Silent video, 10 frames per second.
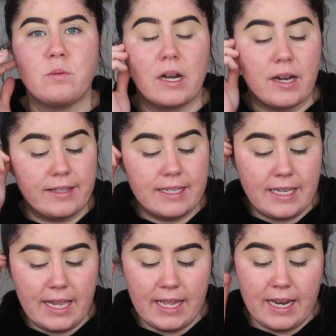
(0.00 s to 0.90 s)
when I got this
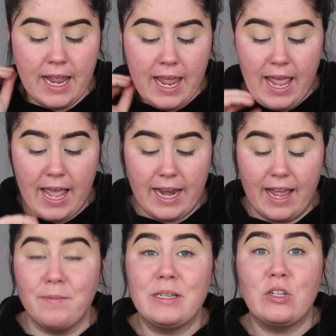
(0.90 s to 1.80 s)
in, and I
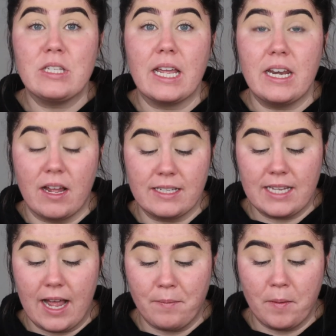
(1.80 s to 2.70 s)
have been using it
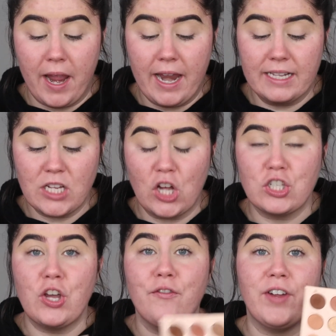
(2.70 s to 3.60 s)
nonstop. And it's
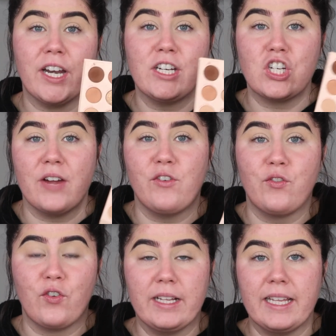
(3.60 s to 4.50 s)
also very travel
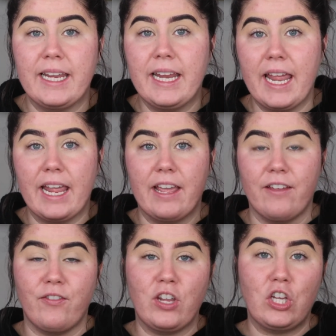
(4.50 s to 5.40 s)
friendly
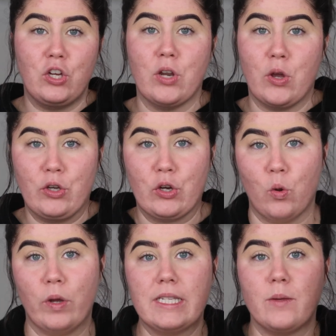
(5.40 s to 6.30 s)
if you know you're
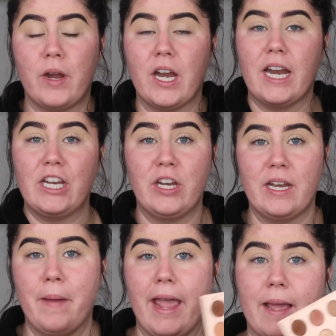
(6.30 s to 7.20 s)
going somewhere and you need
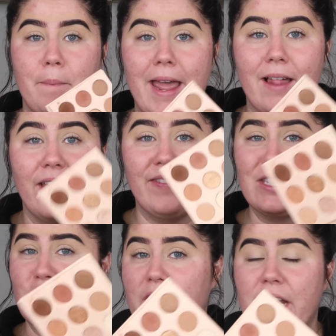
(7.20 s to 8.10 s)
to pack a palette.
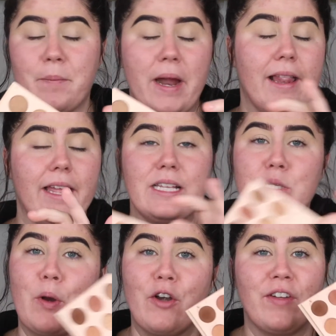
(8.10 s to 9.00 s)
This right here palette is
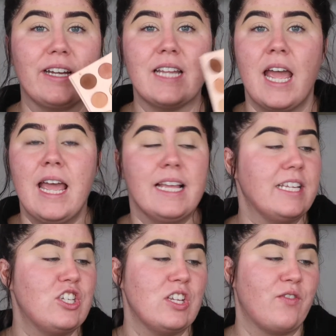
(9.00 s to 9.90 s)
perfect.
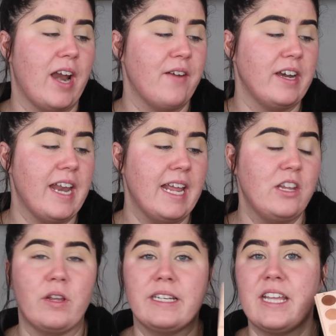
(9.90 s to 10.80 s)
It's just for every day.
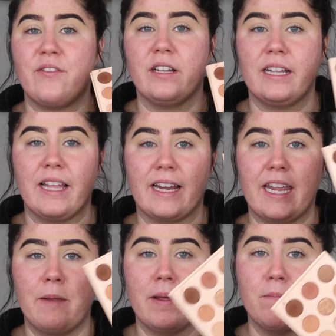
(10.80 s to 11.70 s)
You can definitely like
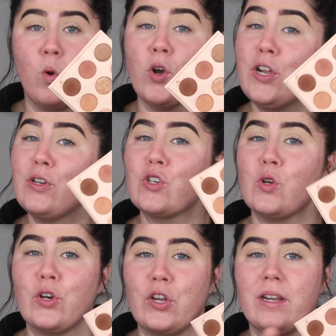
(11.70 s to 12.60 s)
keep it more neutral,
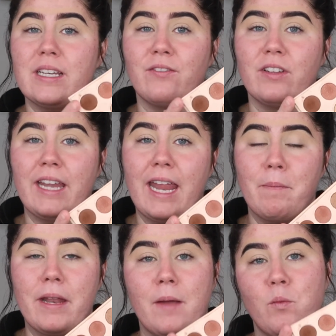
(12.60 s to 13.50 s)
or you can definitely amp
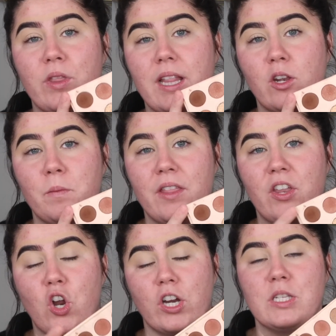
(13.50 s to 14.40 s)
it up with a little bit of the
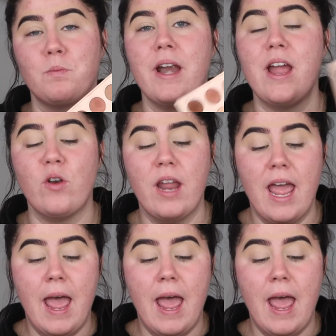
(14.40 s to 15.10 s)
darkest brown,